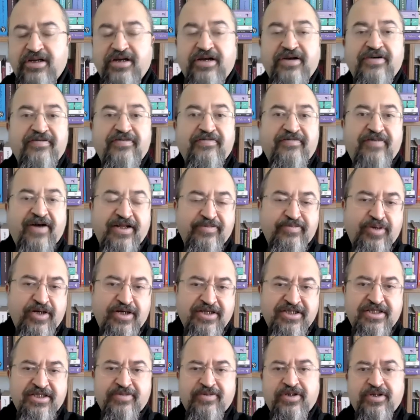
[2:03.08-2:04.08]
when
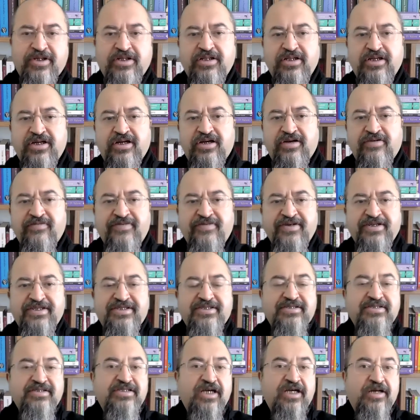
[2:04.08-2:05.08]
possible with
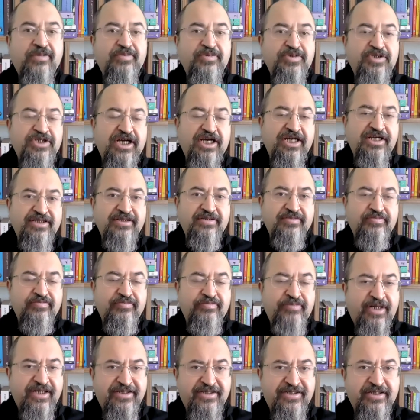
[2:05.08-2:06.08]
subject
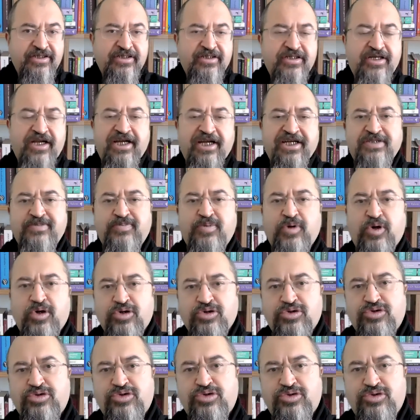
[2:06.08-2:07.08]
matter
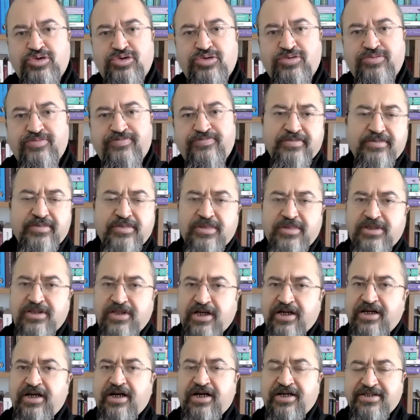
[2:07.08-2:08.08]
experts. There
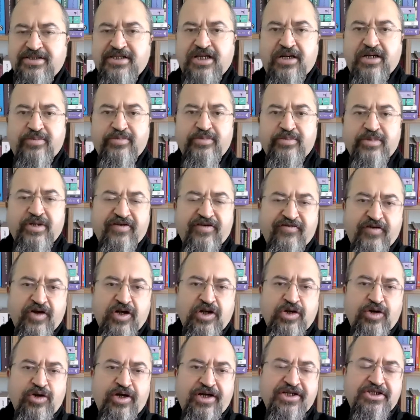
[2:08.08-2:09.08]
are some
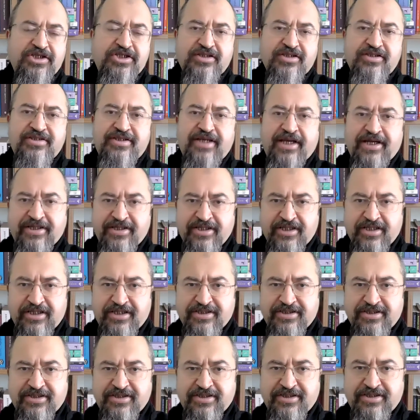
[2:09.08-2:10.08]
valuation
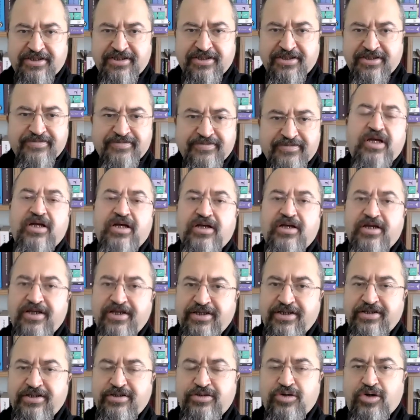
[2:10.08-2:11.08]
techniques.
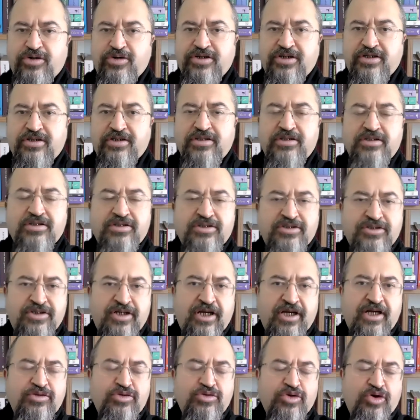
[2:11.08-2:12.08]
Internal
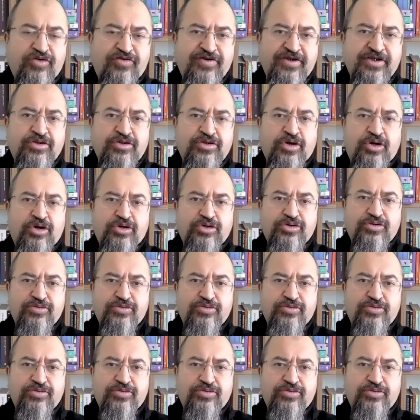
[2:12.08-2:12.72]
rate of return.